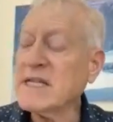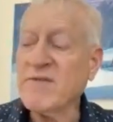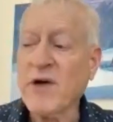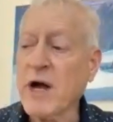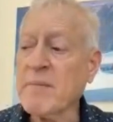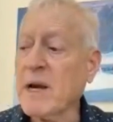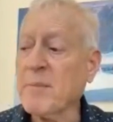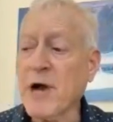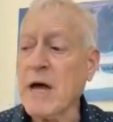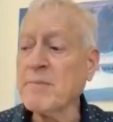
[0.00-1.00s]
environmental
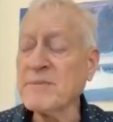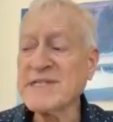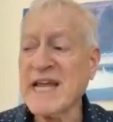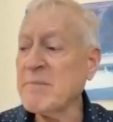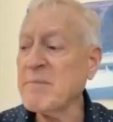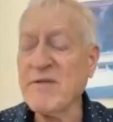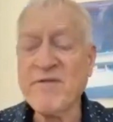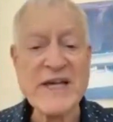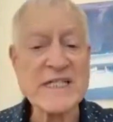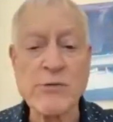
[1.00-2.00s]
problems that have been
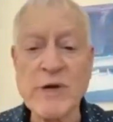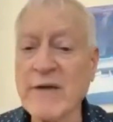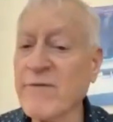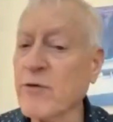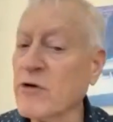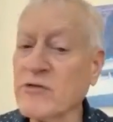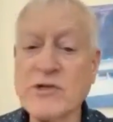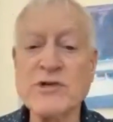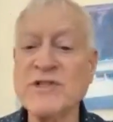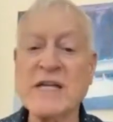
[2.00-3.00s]
festering for
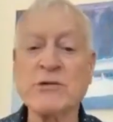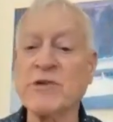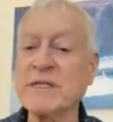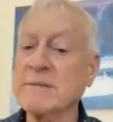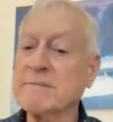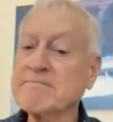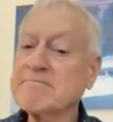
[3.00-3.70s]
2 centuries.